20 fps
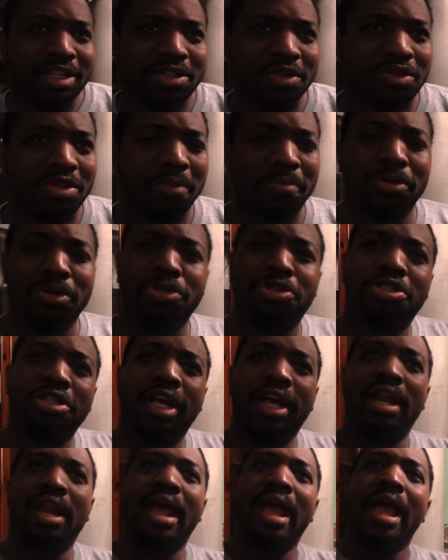Luthor
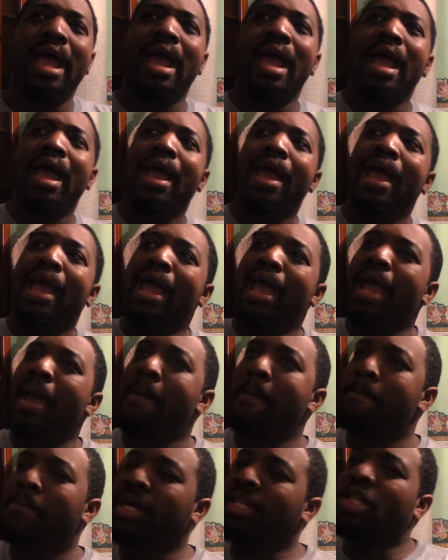bullshit.
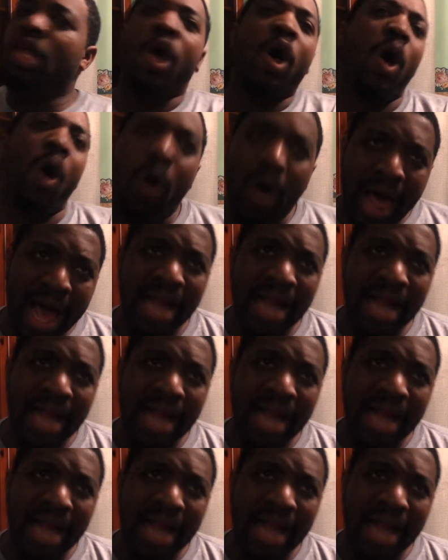But the whole